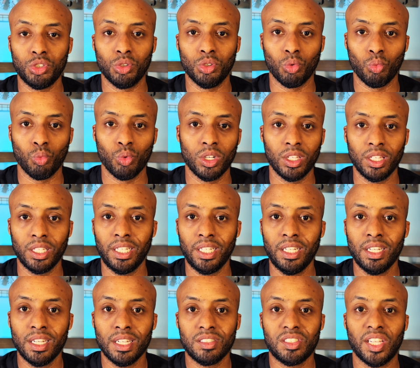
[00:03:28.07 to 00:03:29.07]
you to really
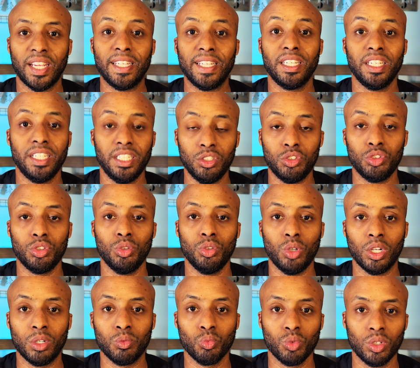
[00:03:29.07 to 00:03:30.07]
take heed to
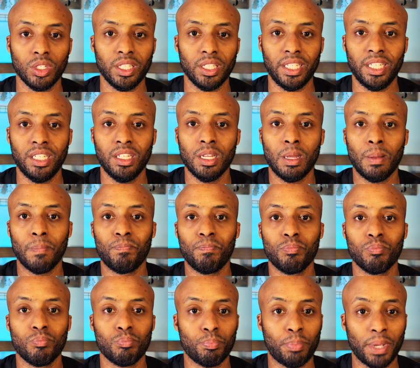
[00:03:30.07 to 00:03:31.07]
and really
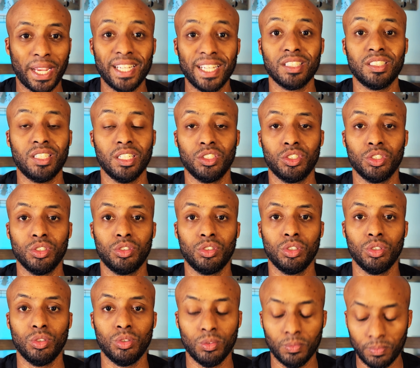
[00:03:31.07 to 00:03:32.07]
pay attention to.
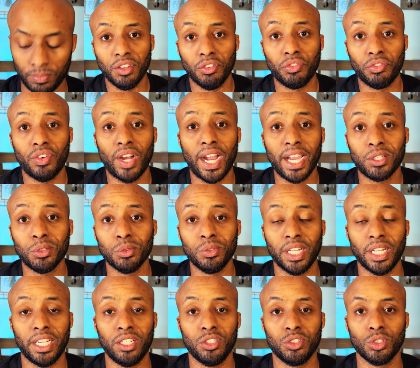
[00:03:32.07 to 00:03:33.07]
The final
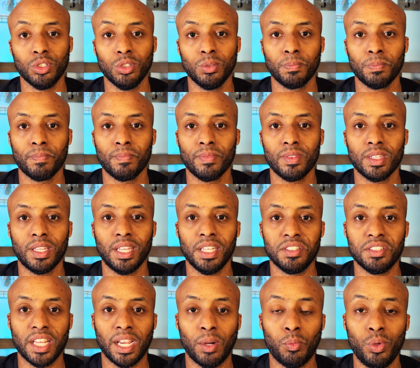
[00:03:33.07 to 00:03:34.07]
danger is
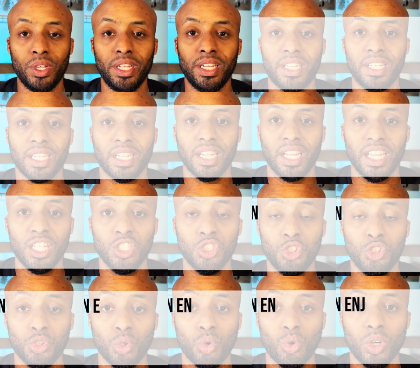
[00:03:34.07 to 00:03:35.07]
that we can
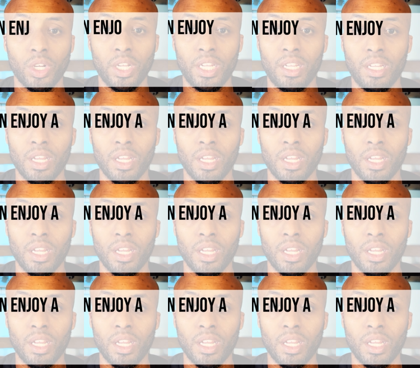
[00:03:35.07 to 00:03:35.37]
enjoy